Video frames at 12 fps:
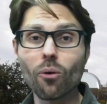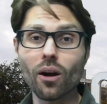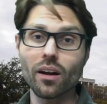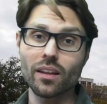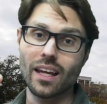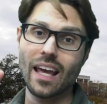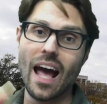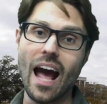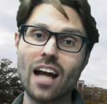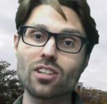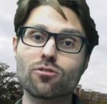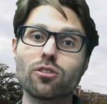where the
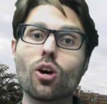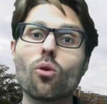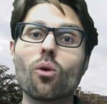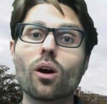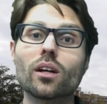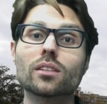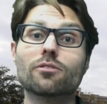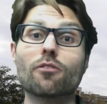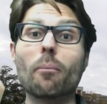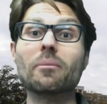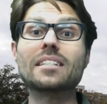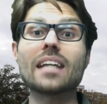cash flow works
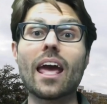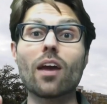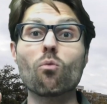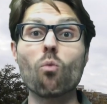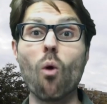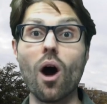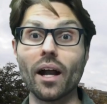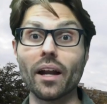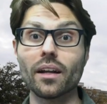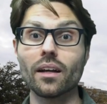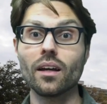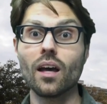from day one.
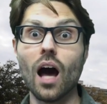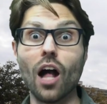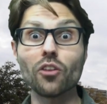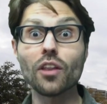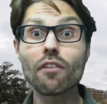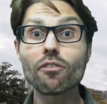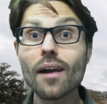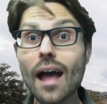I'll never